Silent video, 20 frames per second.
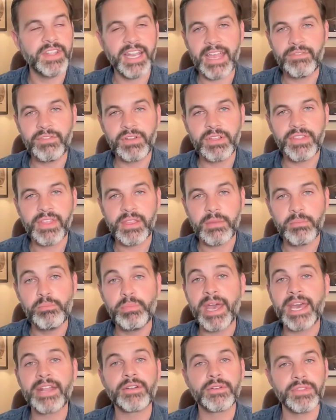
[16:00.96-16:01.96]
everything
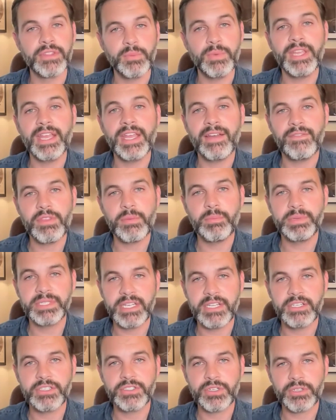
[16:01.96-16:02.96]
better that we have the
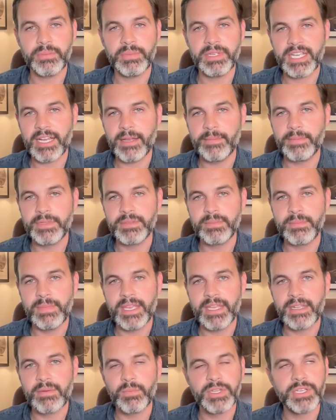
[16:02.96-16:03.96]
potential to become as men.